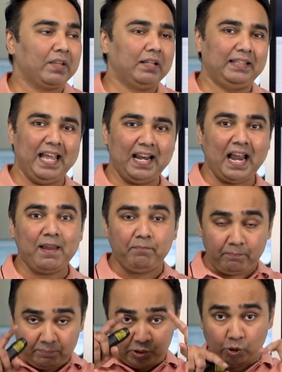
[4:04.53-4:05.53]
There
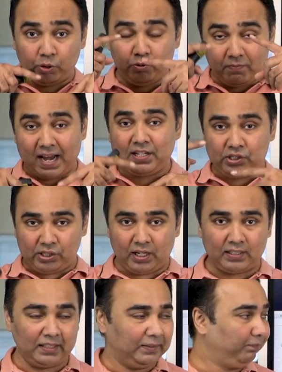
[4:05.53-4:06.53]
I show you my
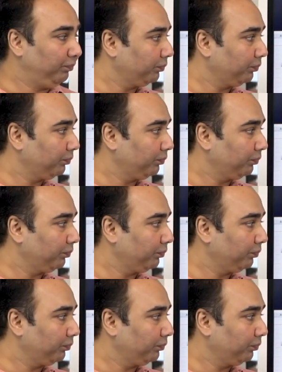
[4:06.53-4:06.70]
journal